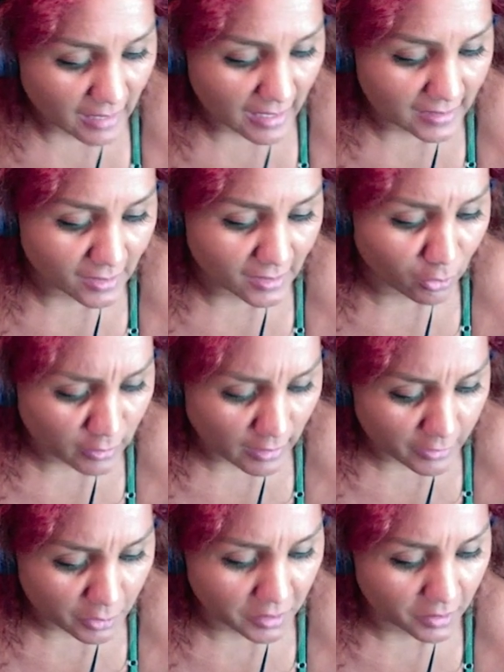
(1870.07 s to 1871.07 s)
song that
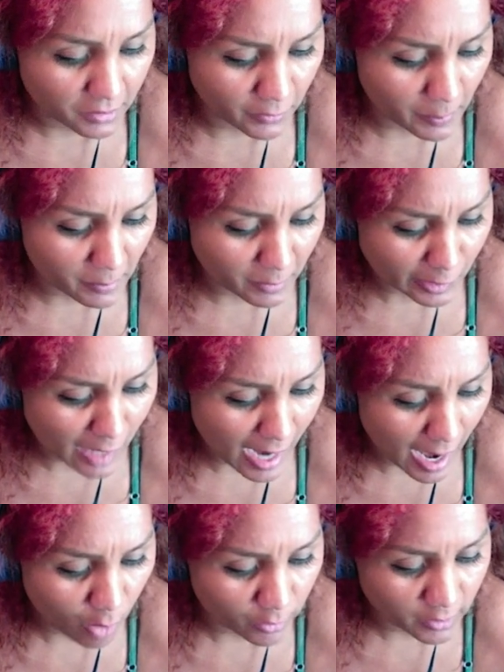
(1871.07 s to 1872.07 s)
you hear on the
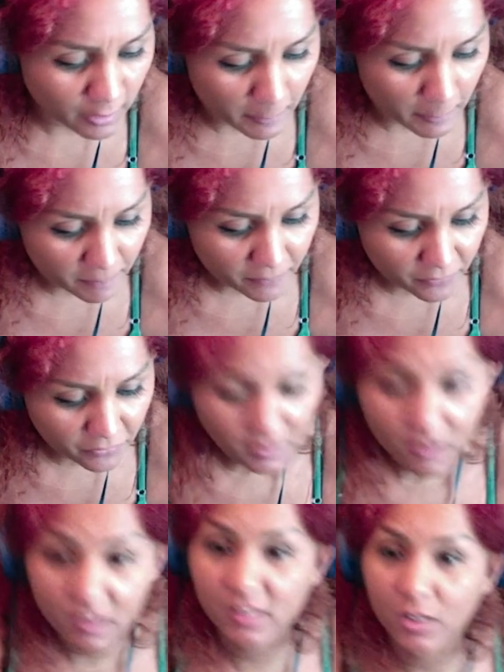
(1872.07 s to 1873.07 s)
background.
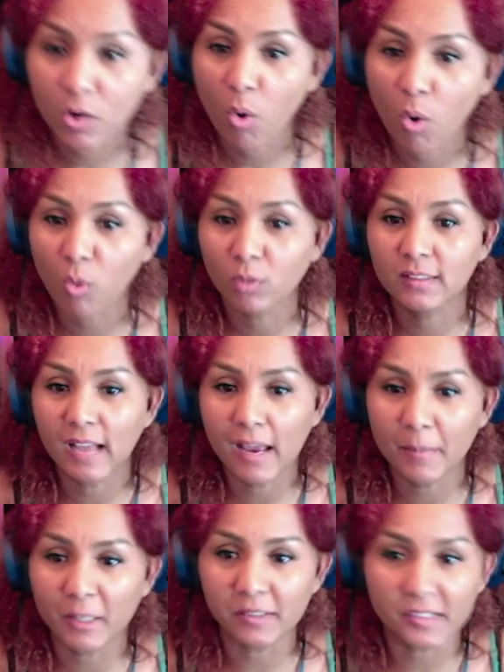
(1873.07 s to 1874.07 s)
It's called
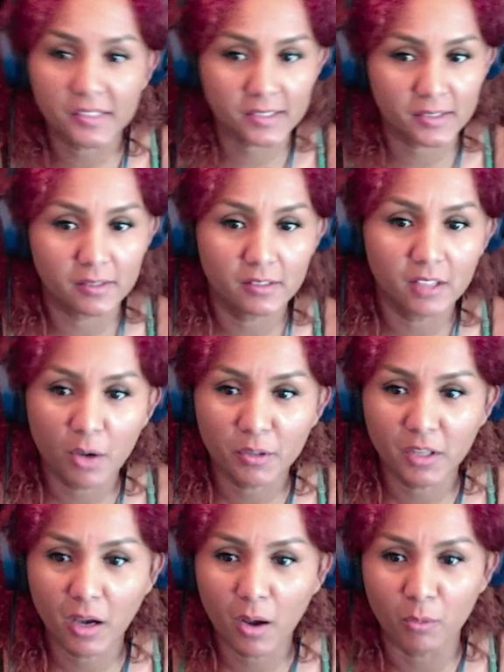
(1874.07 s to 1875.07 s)
Diamonds.
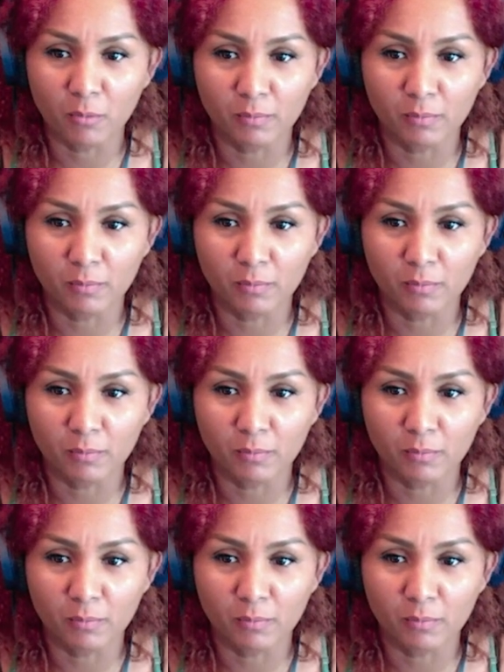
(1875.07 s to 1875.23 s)
Yo.